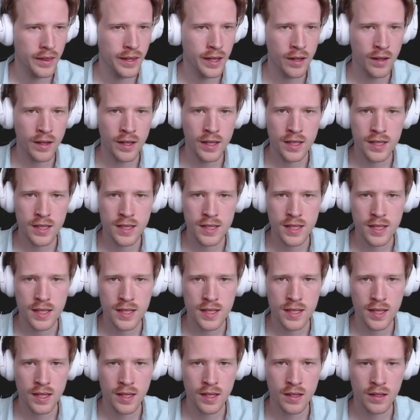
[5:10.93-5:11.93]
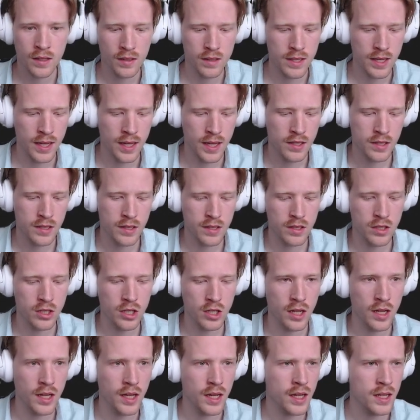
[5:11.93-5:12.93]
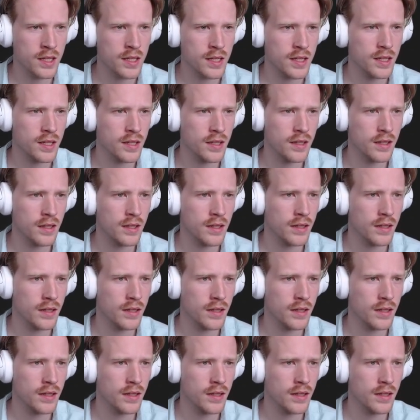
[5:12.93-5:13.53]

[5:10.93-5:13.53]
There is this thing called Taste.js.